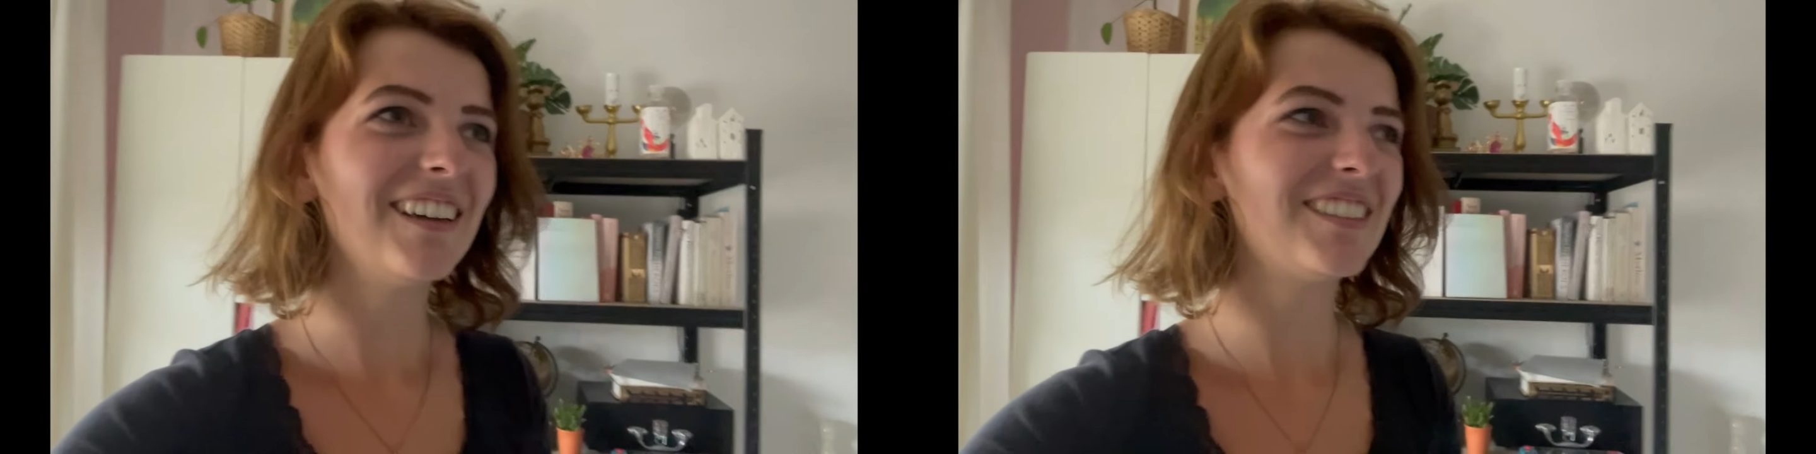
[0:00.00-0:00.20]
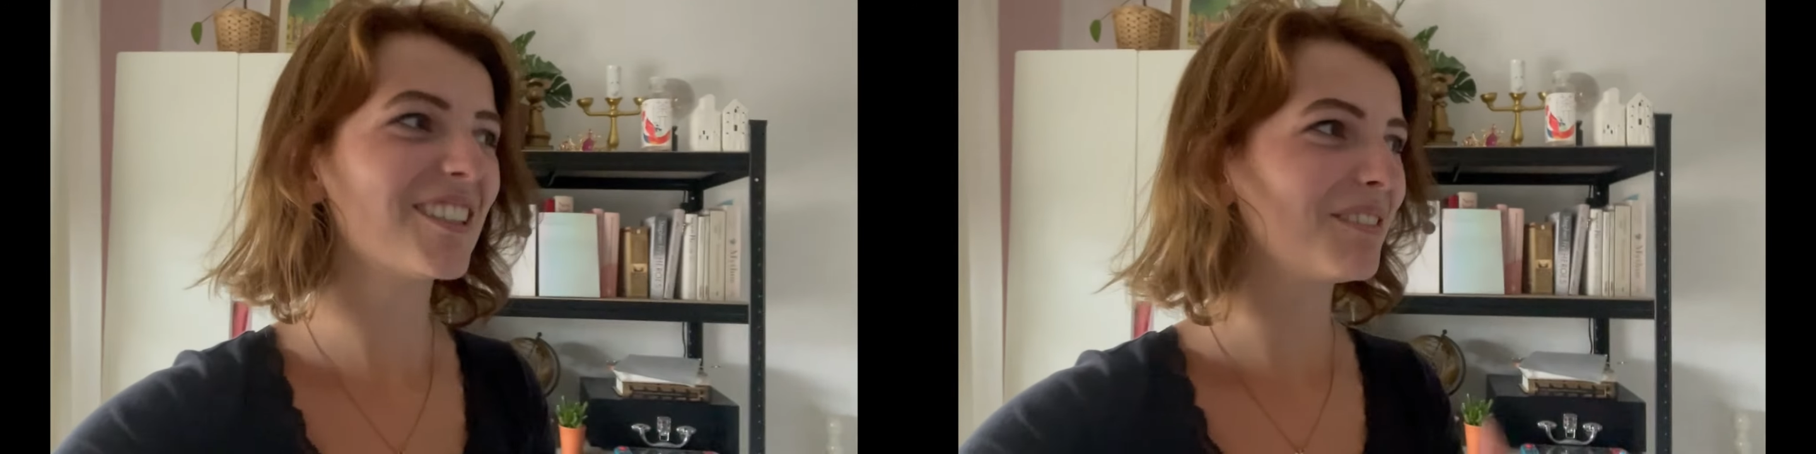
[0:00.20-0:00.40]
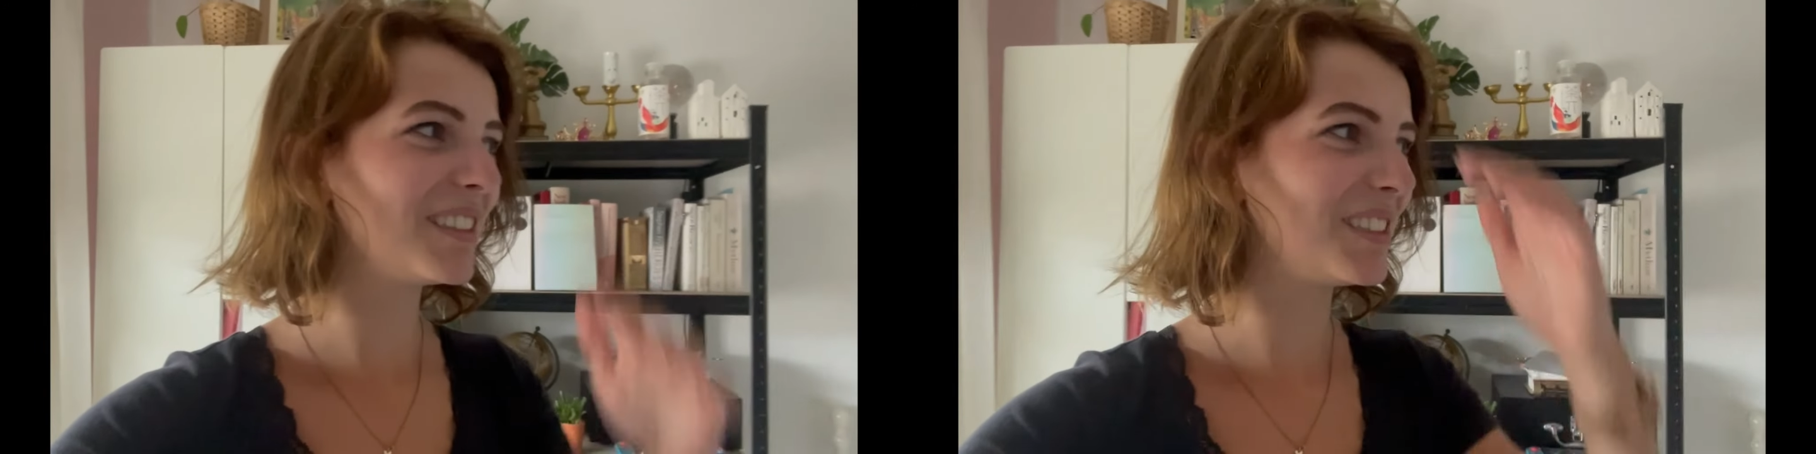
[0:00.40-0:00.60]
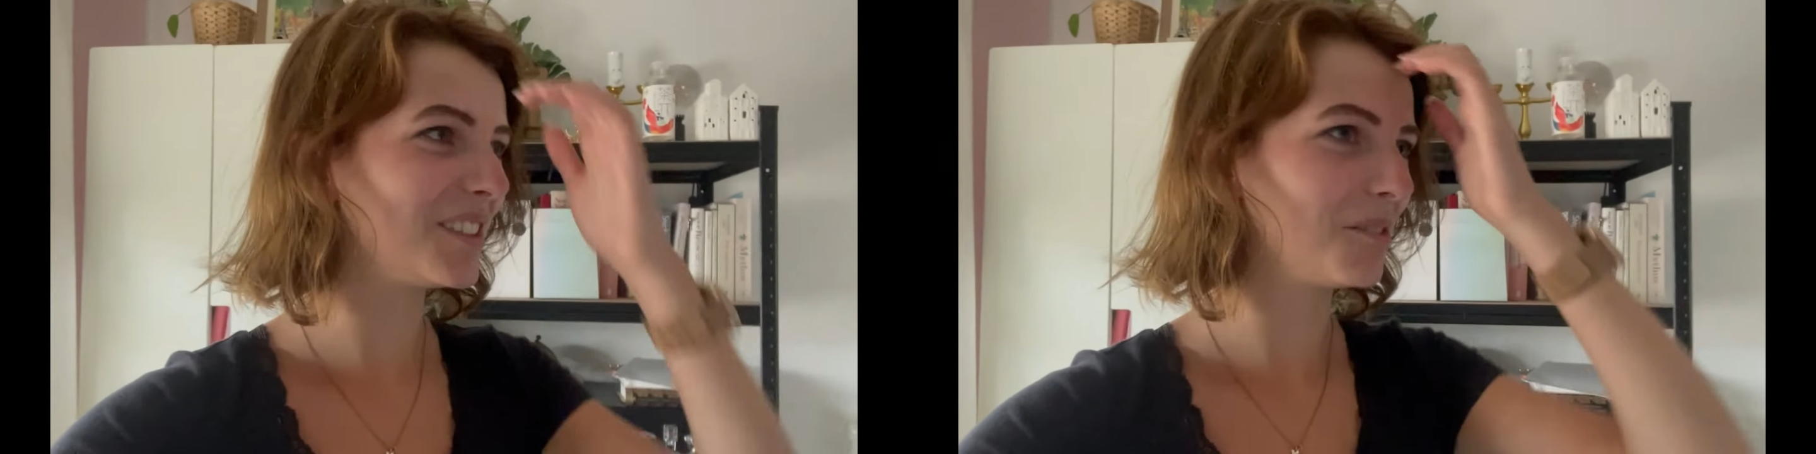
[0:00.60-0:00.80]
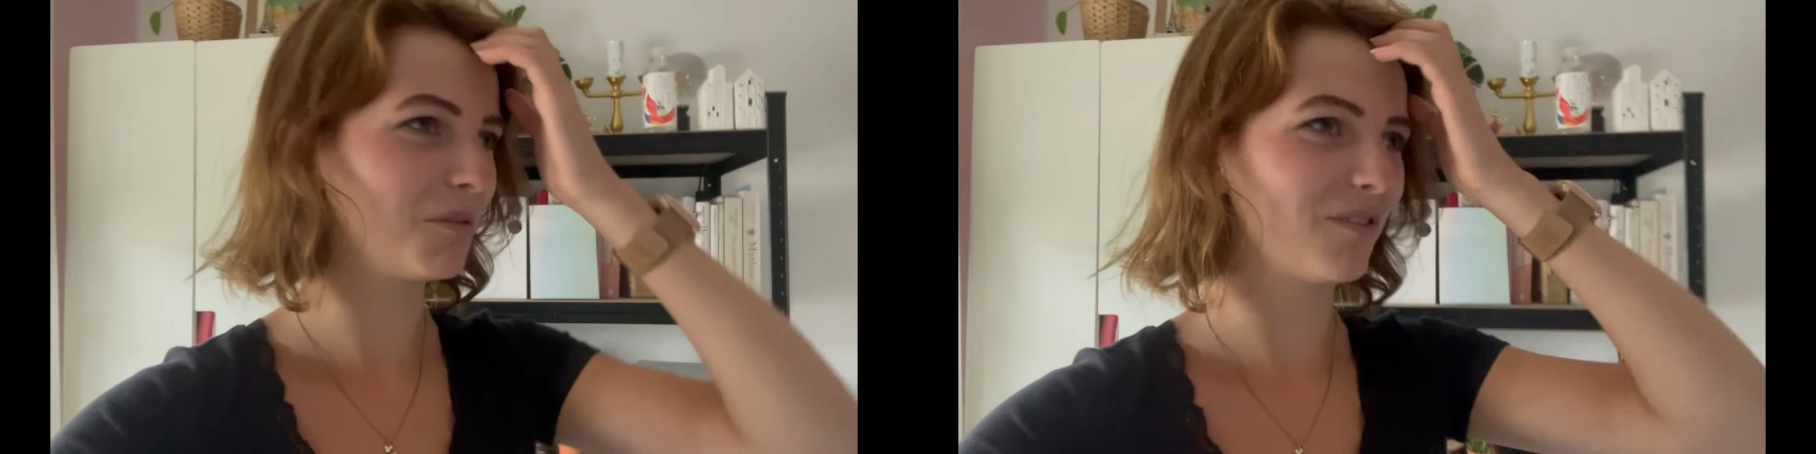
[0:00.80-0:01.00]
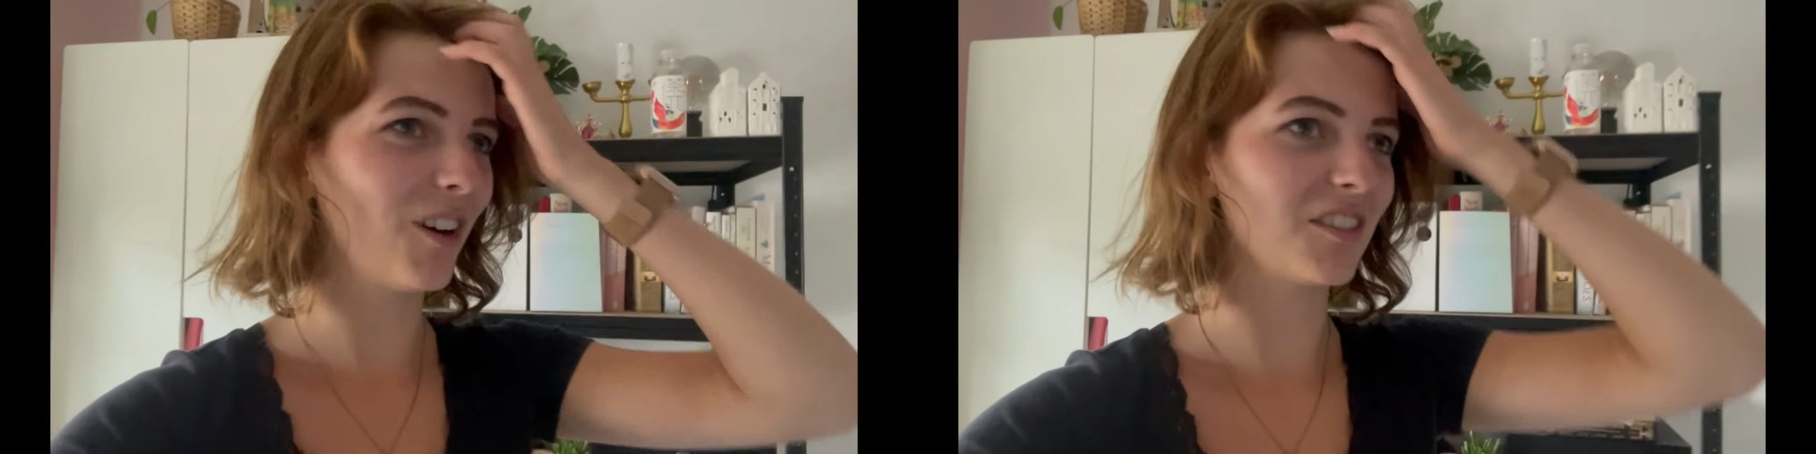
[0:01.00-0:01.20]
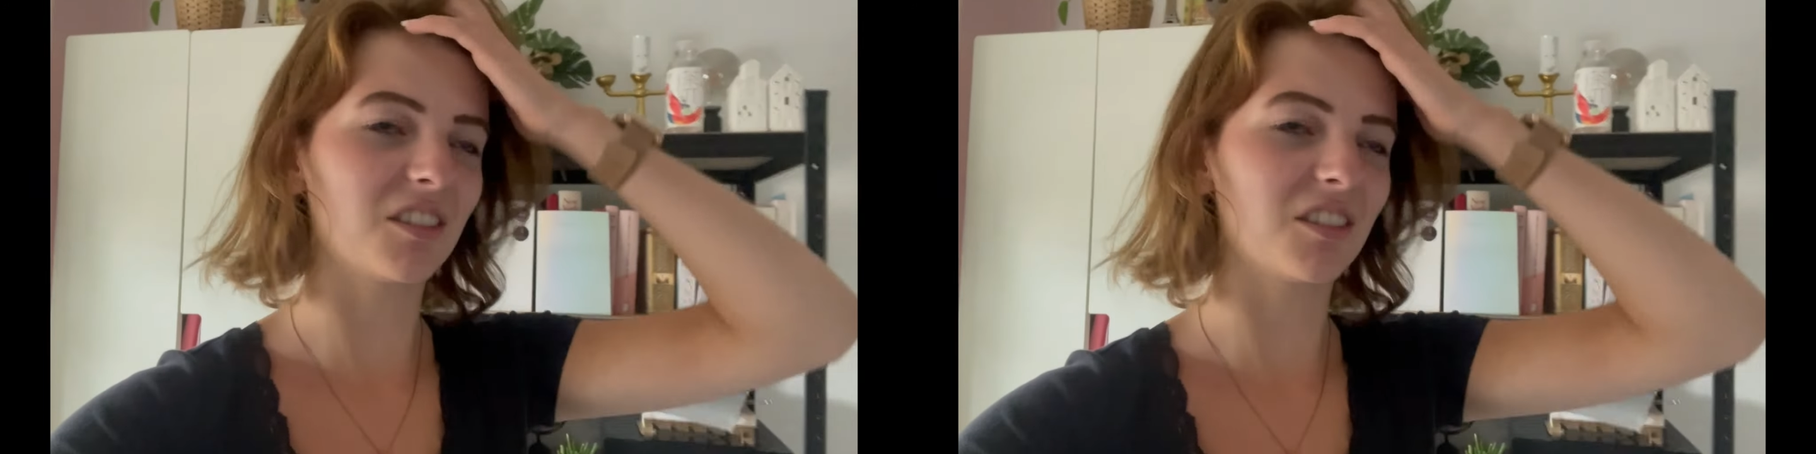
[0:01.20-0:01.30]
Just went super fast.